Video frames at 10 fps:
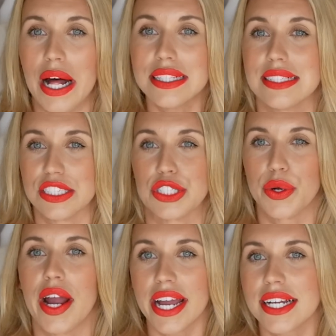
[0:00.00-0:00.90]

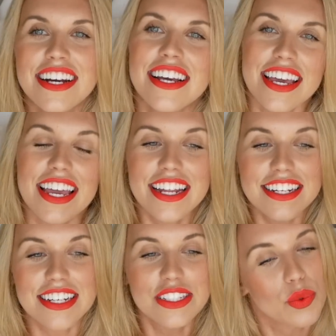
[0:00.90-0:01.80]
sweltering
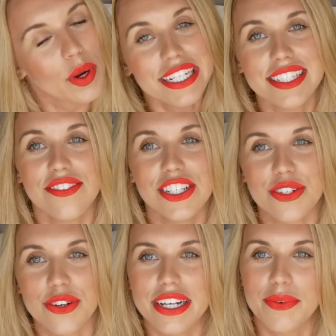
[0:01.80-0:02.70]
in 27
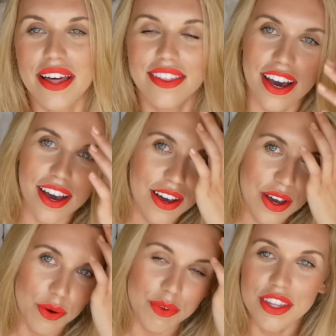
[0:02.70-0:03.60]
degree weather
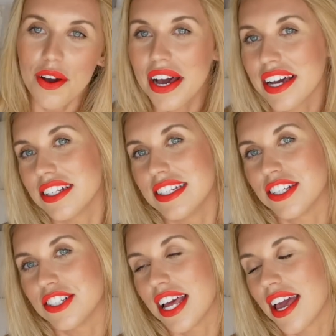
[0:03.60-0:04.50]
with no air
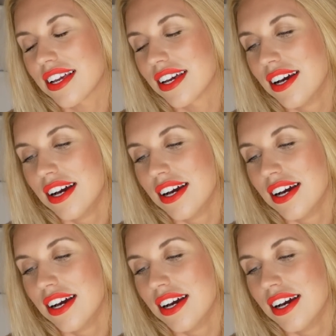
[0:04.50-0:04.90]
conditioning